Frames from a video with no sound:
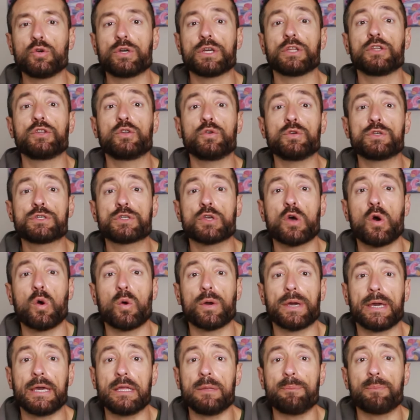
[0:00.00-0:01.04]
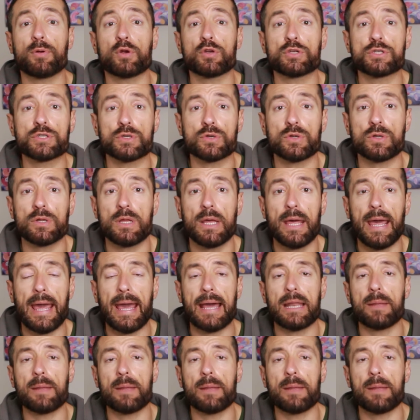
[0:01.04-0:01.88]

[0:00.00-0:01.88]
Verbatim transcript: You can do so in person